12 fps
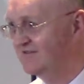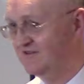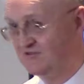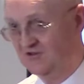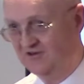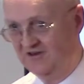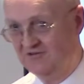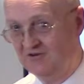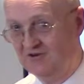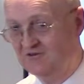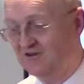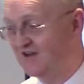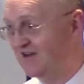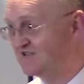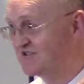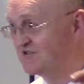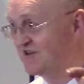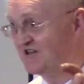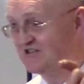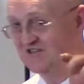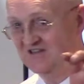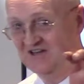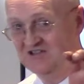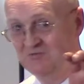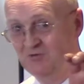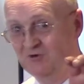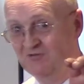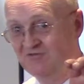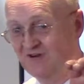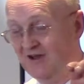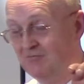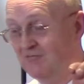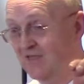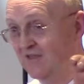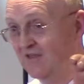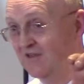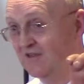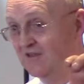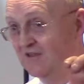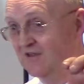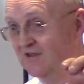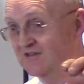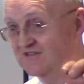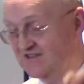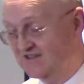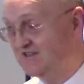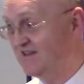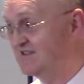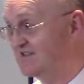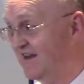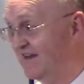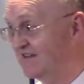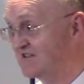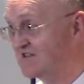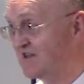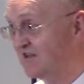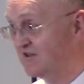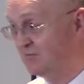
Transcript: So their concentration has actually moved from 16 seconds.